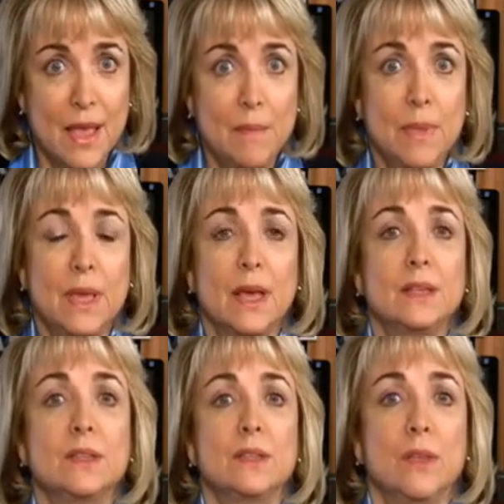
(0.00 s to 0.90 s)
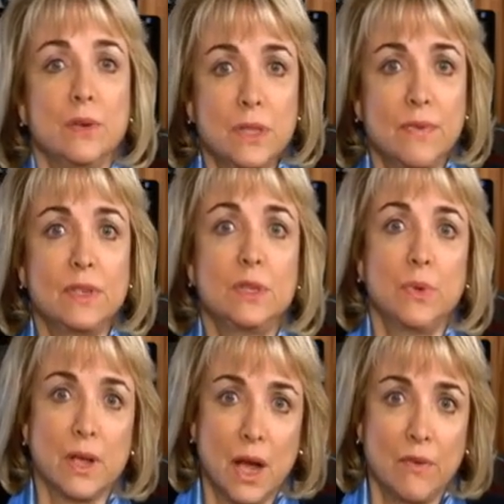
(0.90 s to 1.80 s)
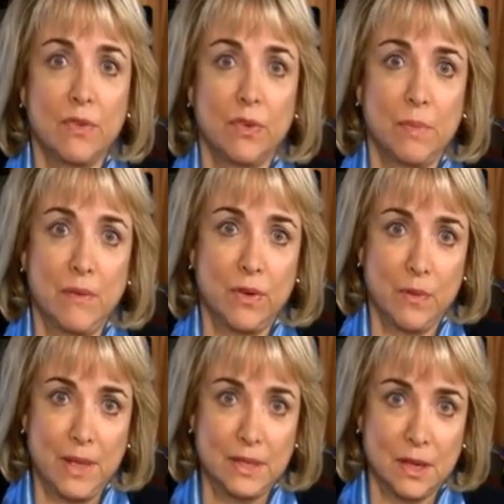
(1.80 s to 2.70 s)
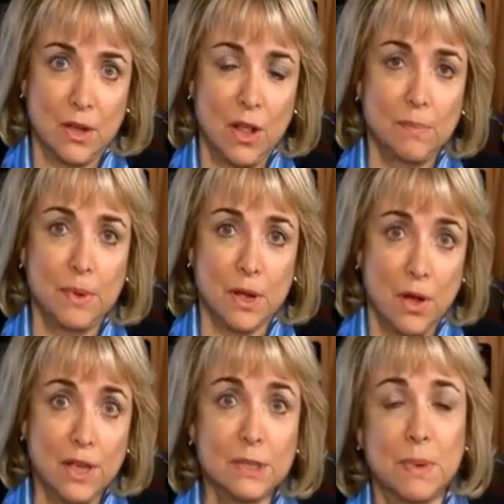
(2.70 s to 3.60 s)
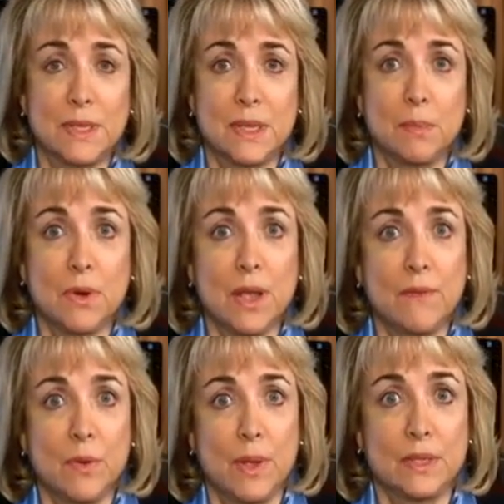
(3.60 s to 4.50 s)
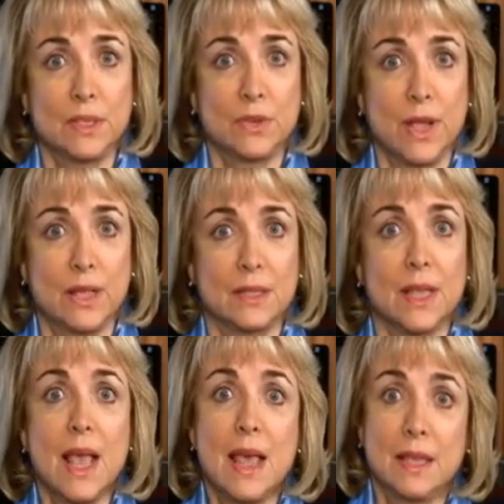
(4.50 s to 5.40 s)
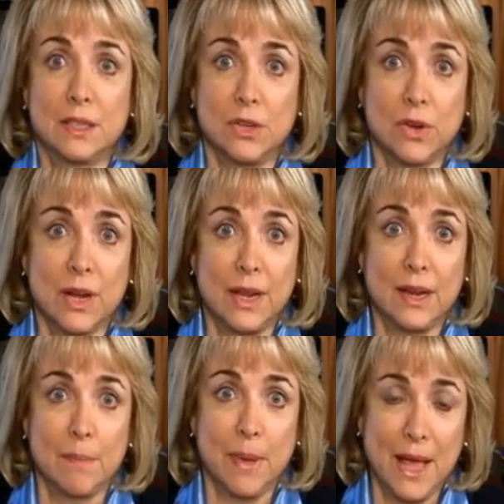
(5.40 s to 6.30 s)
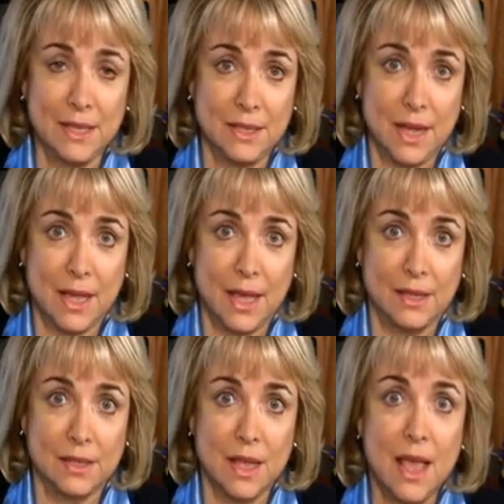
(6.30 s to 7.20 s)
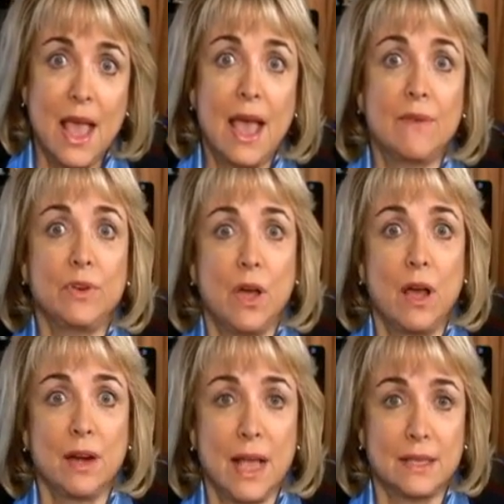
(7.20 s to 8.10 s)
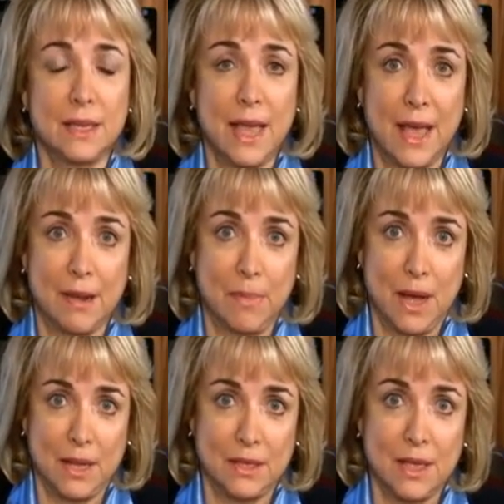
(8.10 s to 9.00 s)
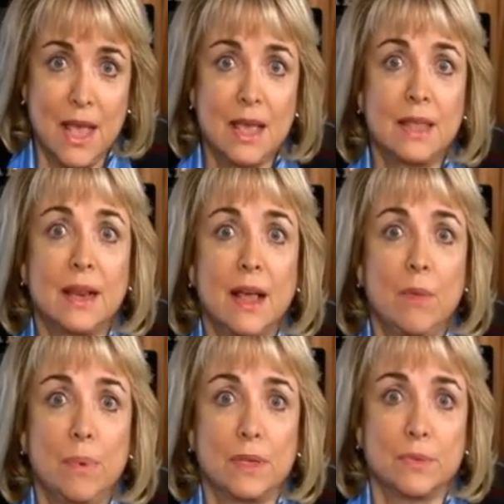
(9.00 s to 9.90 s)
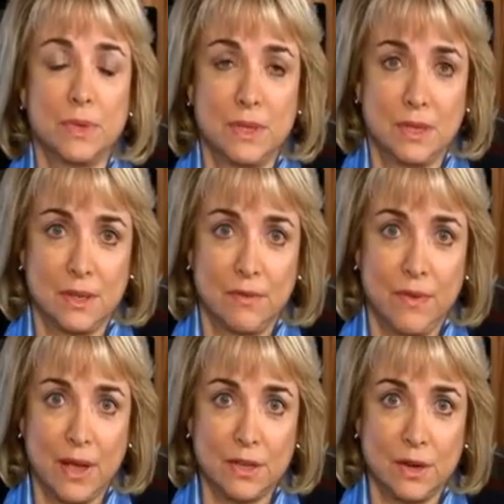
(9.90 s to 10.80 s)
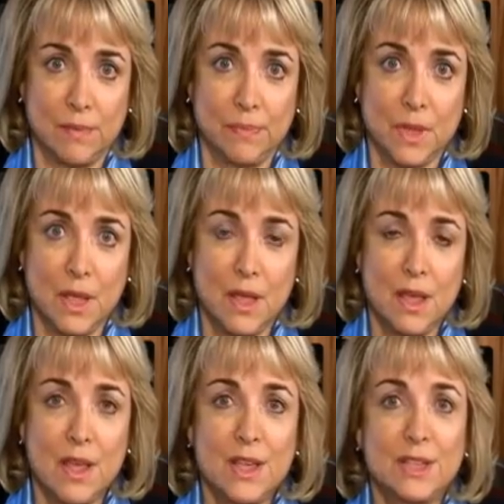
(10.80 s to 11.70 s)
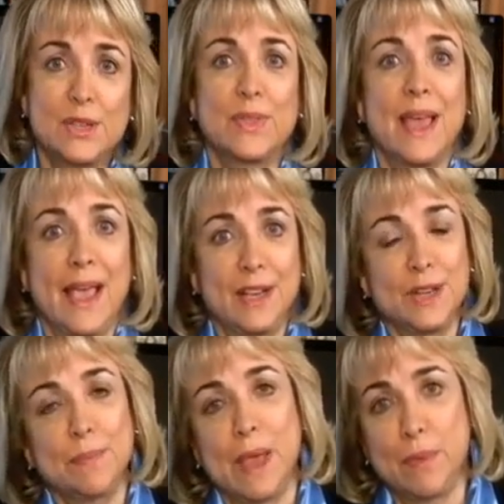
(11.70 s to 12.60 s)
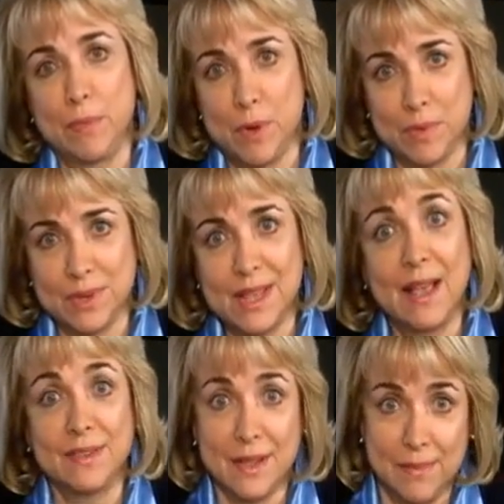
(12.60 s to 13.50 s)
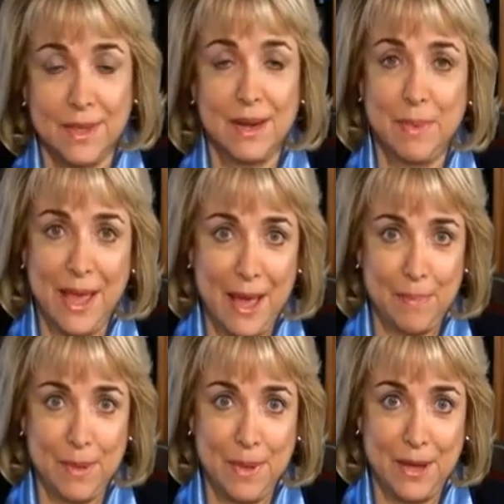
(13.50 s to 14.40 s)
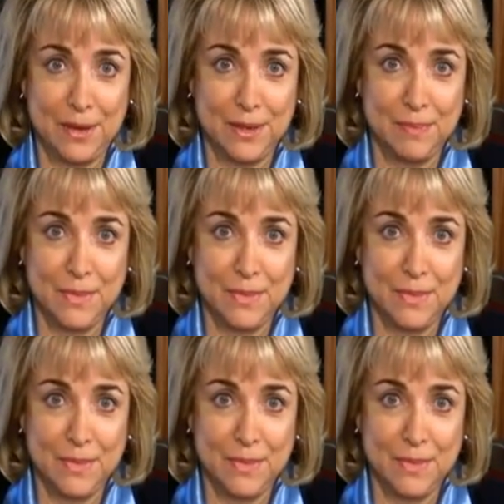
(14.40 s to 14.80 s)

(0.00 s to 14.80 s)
Because those of us who recovered from influenza caused by similar influenza strains that circulated in past decades have long-lasting antibodies that help us resist infection. So the aging baby boomers have something to be happy about.